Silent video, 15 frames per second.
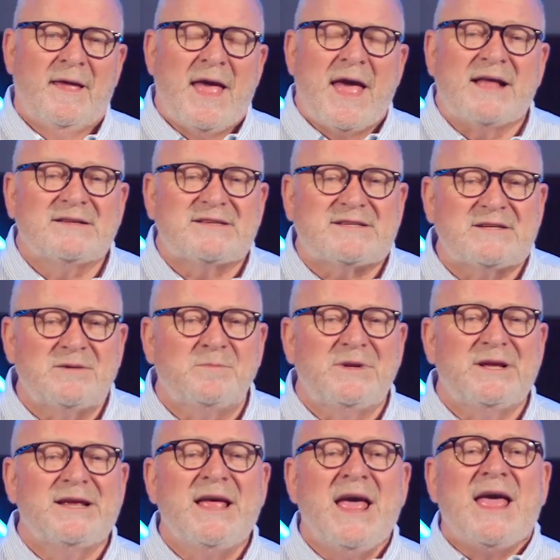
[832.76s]
And
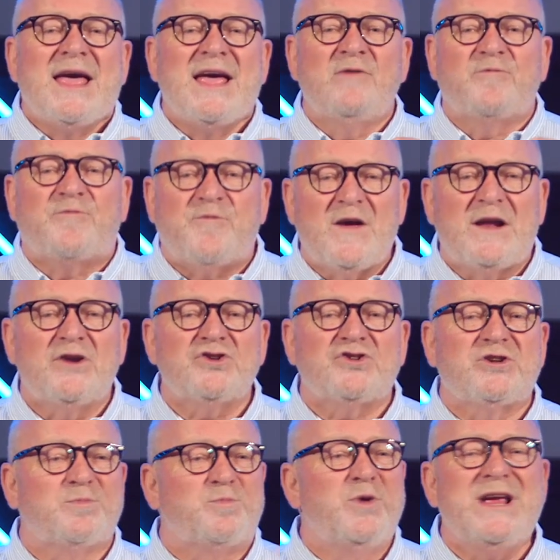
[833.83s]
similarly, in
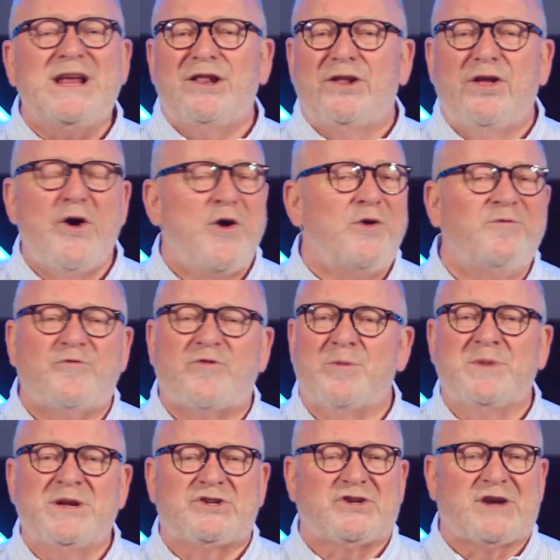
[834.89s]
fellowship, we learn
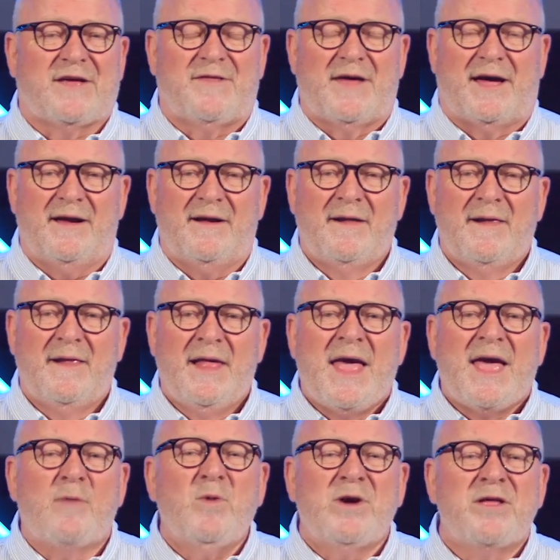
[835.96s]
from each other.
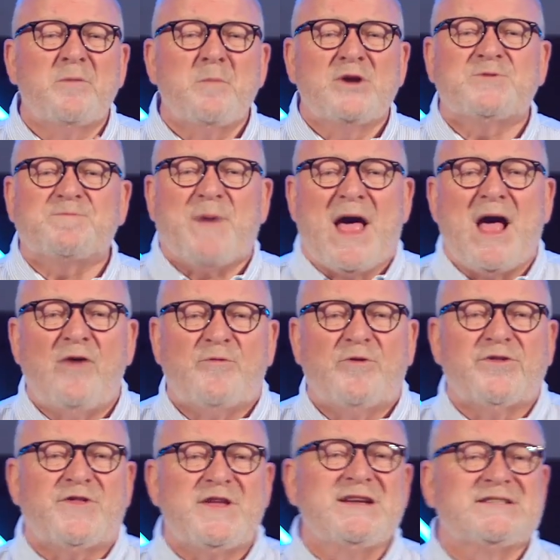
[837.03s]
And one of the most
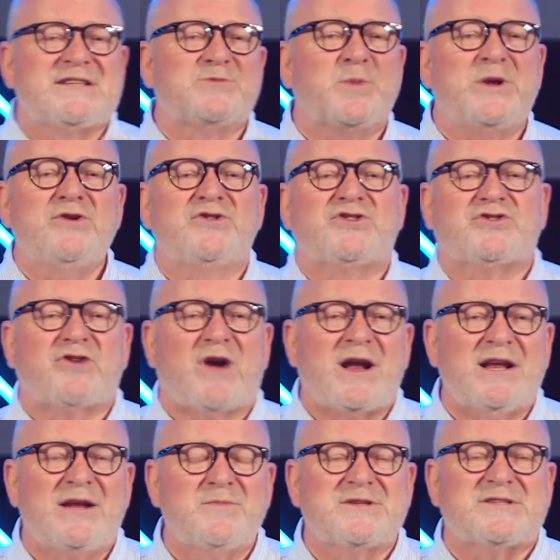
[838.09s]
powerful things is when you're
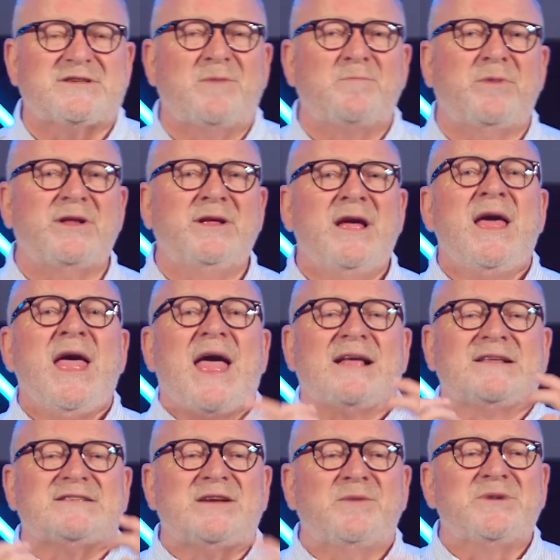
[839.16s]
struggling with somebody
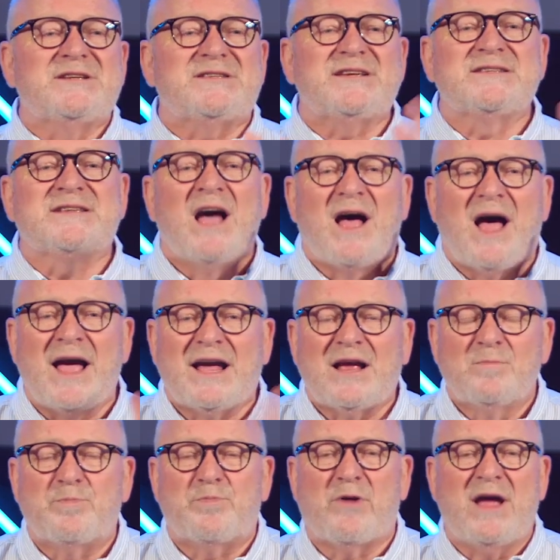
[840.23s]
and somebody says, I
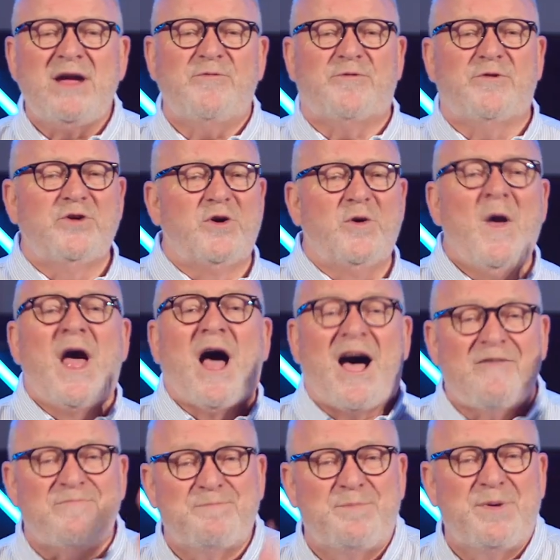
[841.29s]
can pray for you.
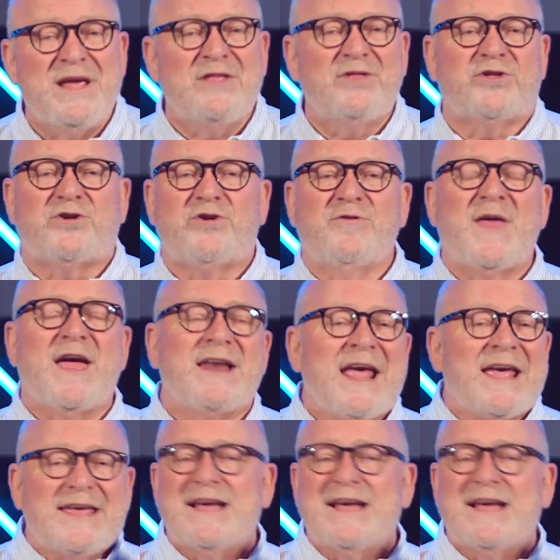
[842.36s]
I've been through that.